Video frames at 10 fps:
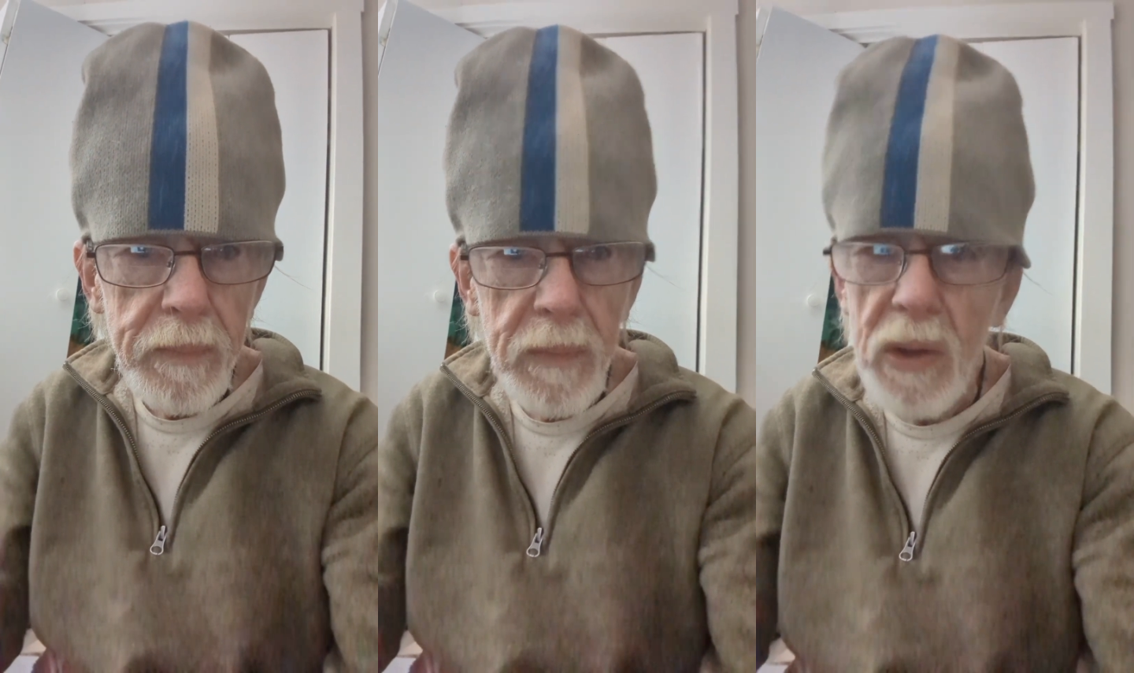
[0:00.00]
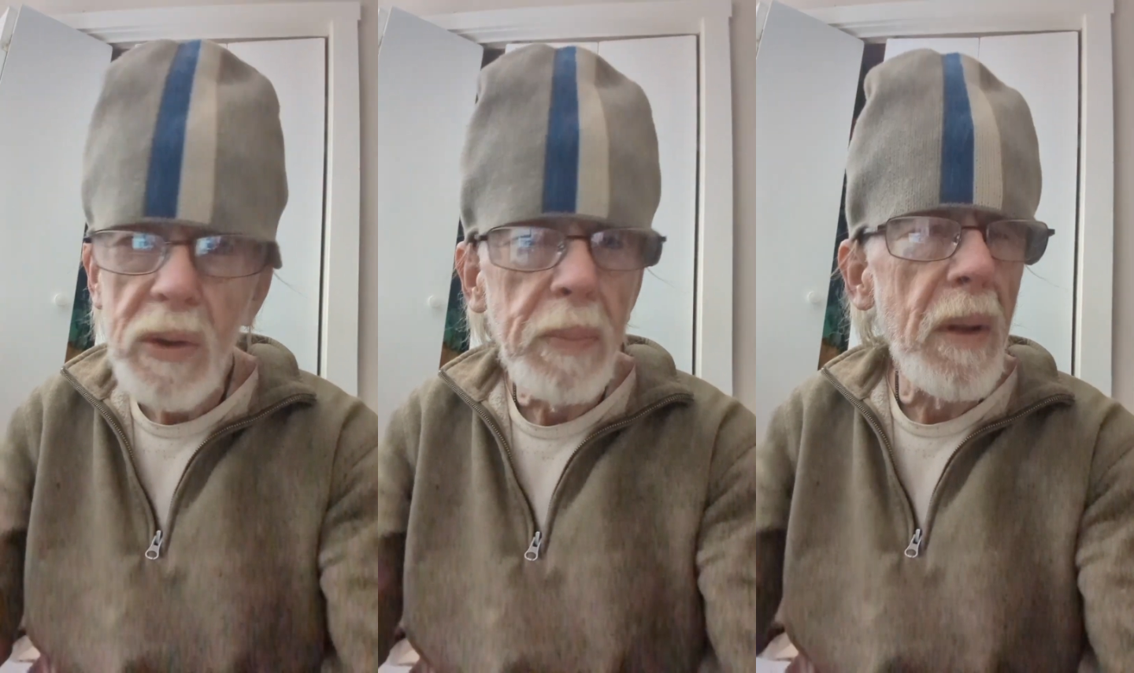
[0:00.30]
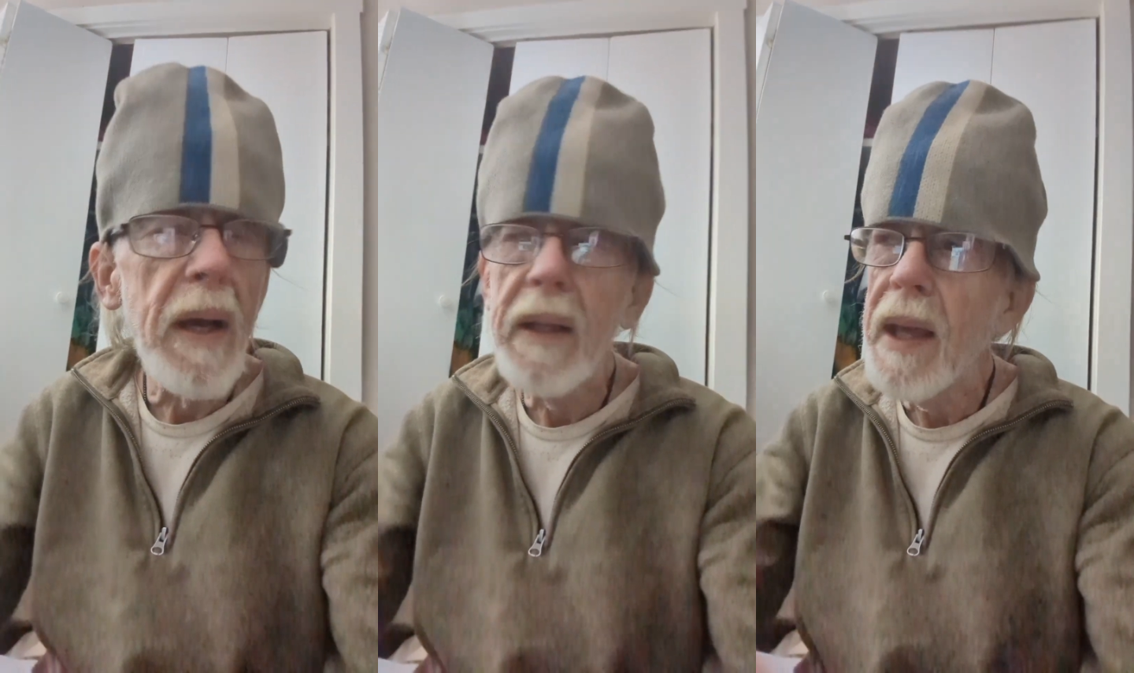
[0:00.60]
the
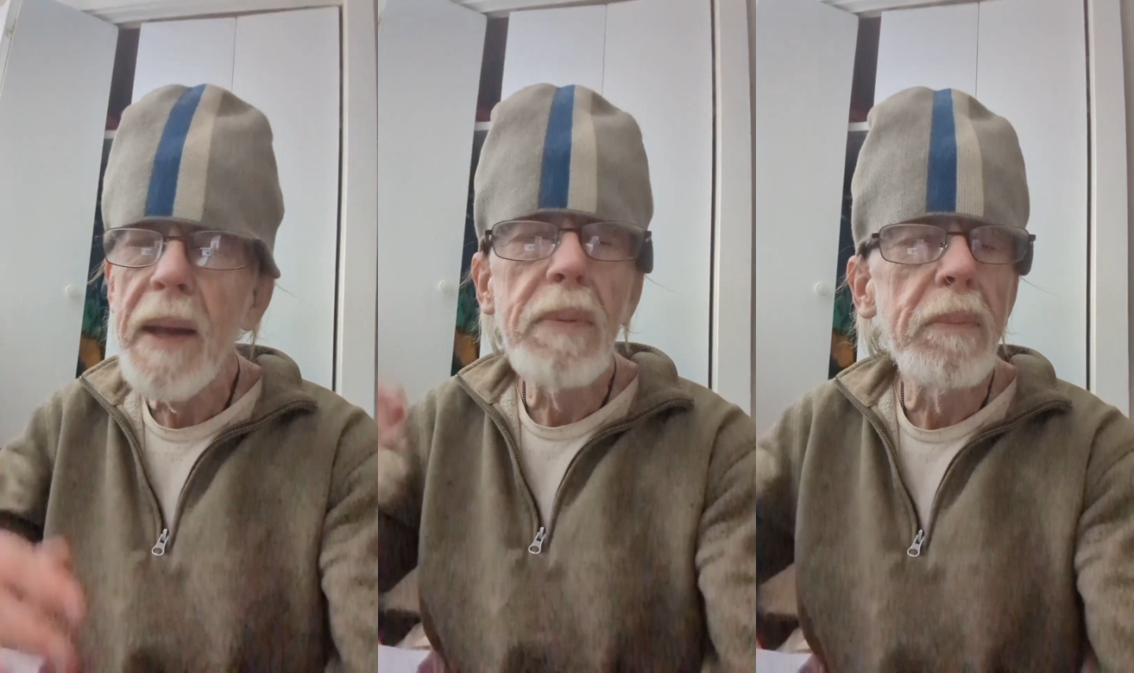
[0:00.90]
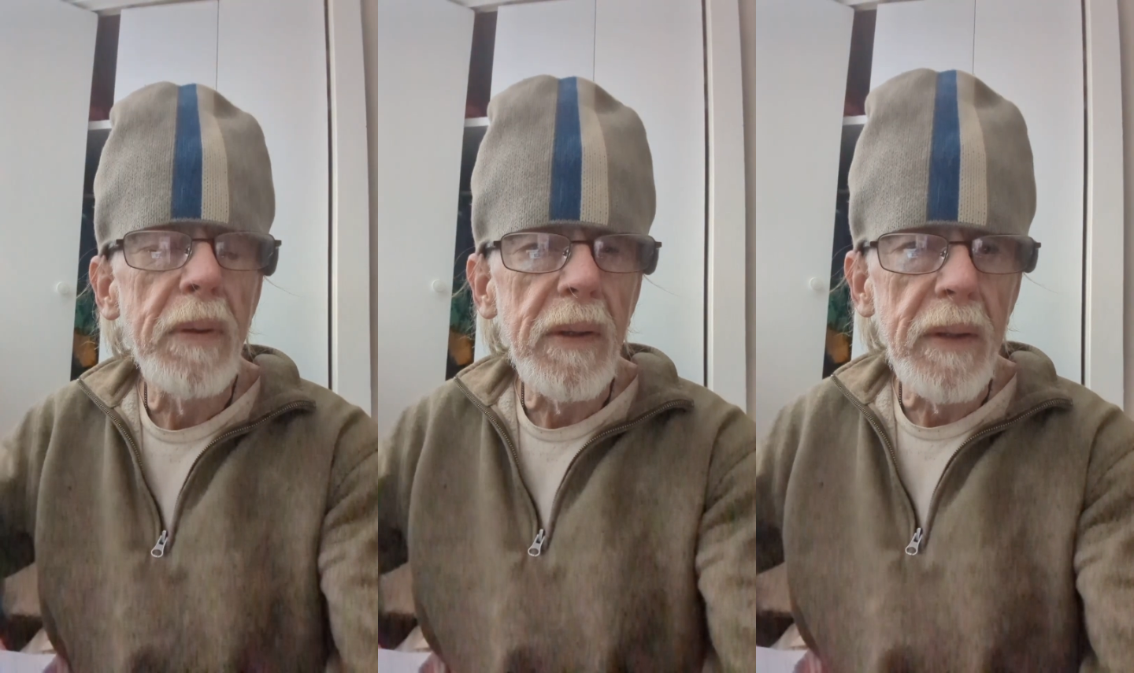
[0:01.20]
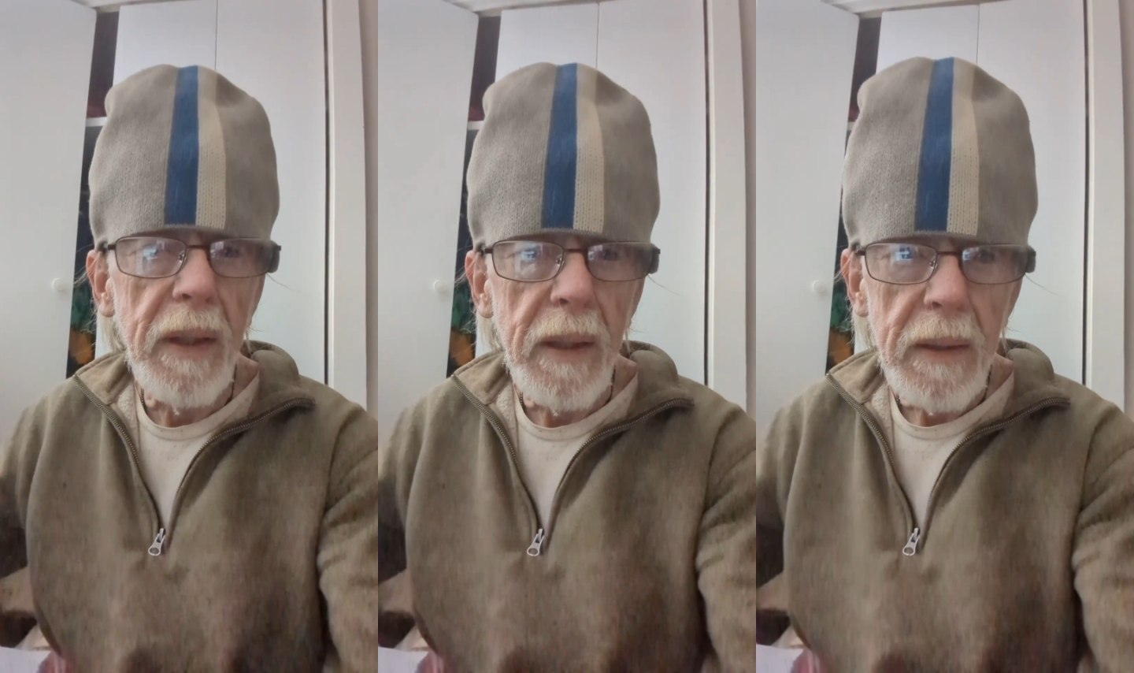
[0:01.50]
supply capability.